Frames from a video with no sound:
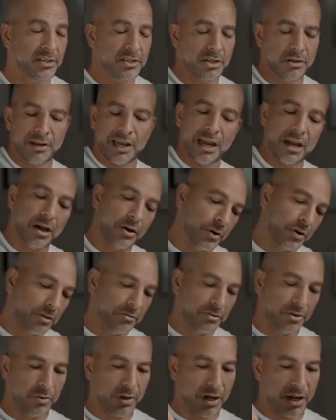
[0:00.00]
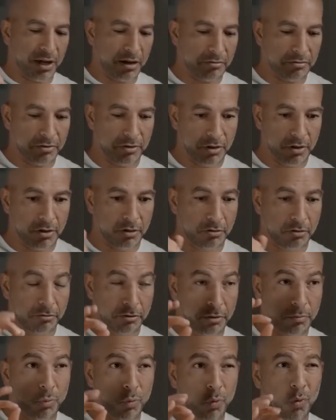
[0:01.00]
So now if you have
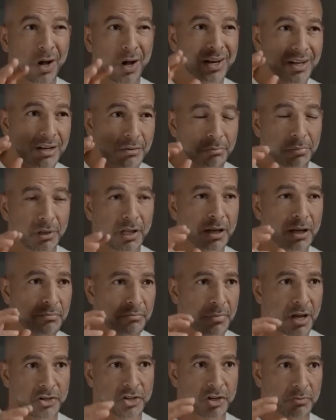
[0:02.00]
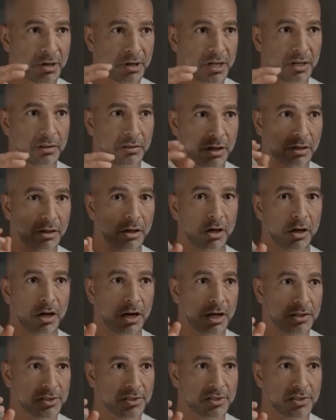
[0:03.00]
from one blood measurement that
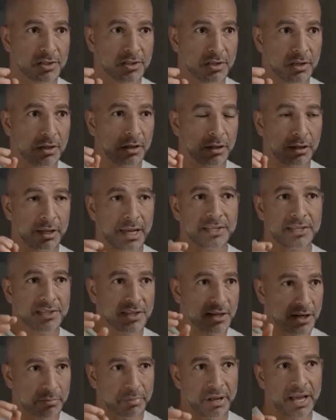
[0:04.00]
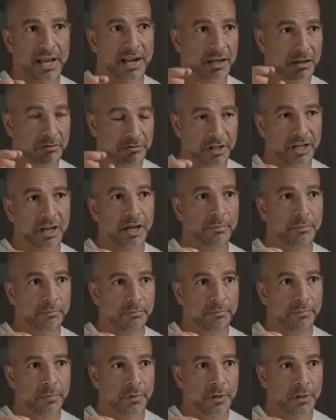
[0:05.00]
costs less than a pack of
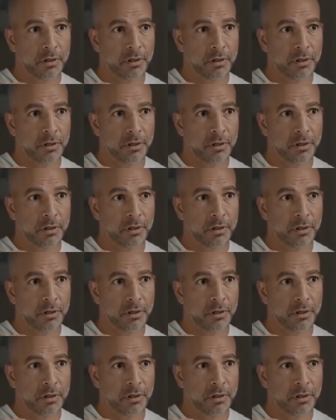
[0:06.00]
gum,